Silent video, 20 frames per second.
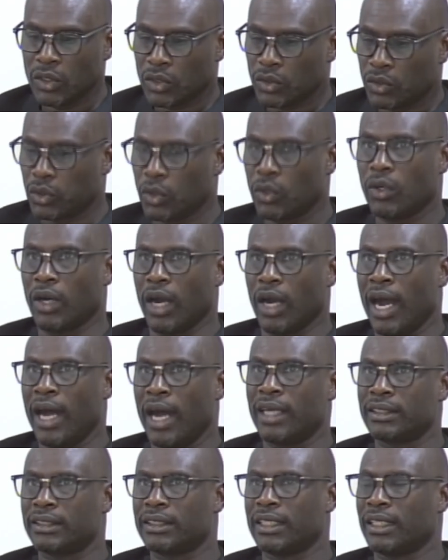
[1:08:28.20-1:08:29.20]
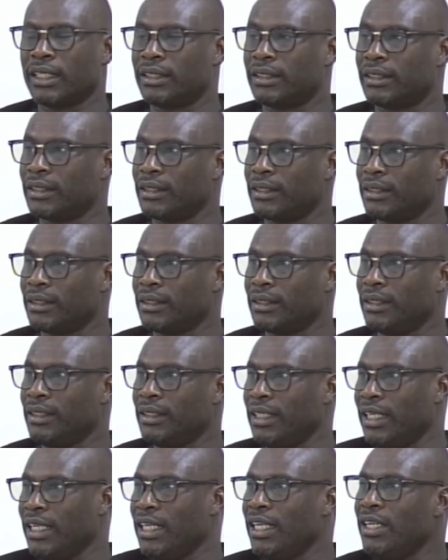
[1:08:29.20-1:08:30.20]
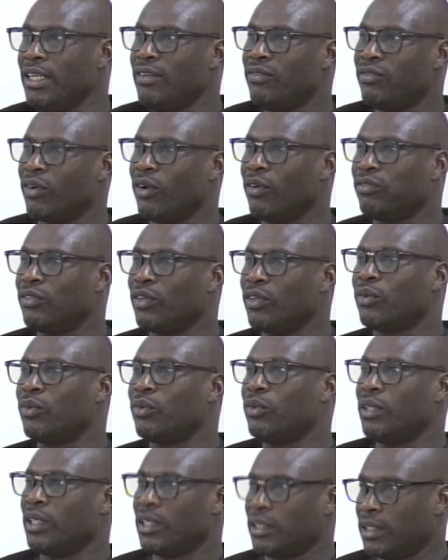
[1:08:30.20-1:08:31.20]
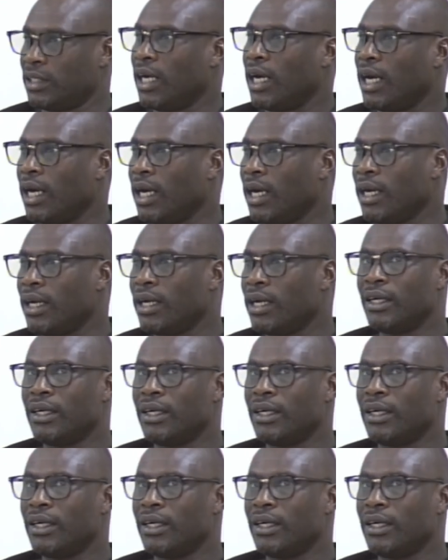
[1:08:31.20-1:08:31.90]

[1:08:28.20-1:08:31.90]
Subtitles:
So as at the eve of the coup d'etat,